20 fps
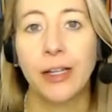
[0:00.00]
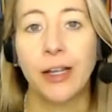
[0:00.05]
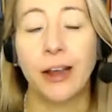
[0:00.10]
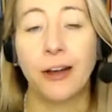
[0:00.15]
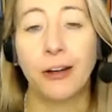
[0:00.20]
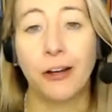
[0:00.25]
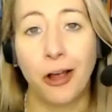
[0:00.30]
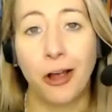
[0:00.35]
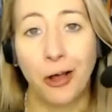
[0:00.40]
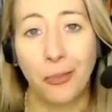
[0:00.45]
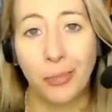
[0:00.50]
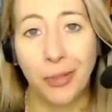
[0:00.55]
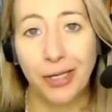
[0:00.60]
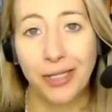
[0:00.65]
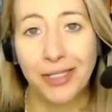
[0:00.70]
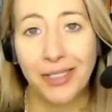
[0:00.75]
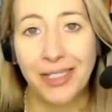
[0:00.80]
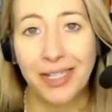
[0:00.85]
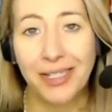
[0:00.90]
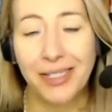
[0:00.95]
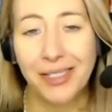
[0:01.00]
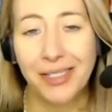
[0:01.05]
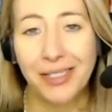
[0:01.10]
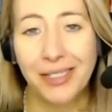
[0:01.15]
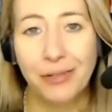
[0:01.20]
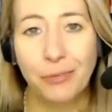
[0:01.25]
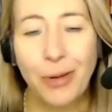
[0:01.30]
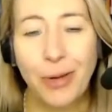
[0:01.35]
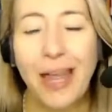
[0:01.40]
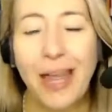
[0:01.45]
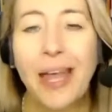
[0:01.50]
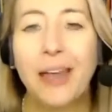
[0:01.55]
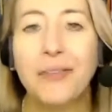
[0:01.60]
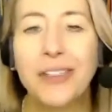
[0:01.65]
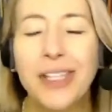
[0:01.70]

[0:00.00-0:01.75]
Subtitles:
our competencies. We have